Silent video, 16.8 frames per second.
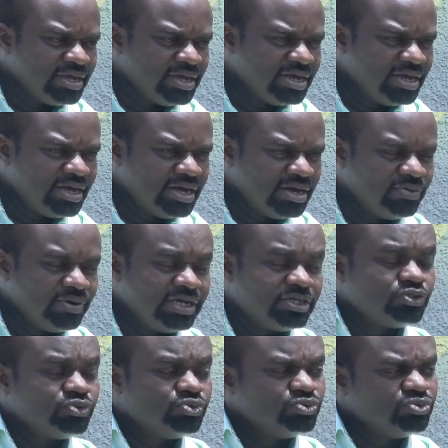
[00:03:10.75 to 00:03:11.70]
I would
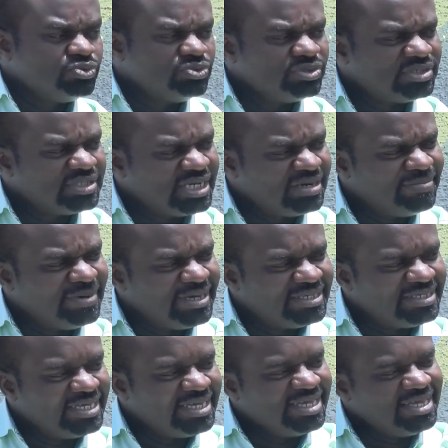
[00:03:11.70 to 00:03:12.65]
like to start by
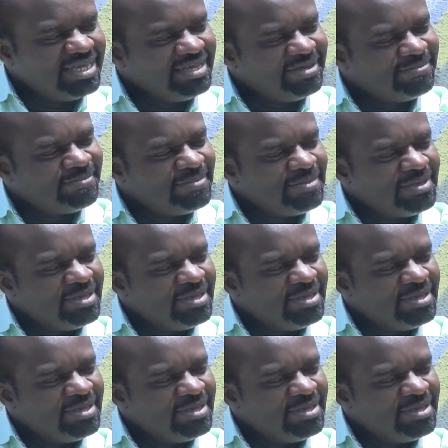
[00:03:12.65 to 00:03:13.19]
saying,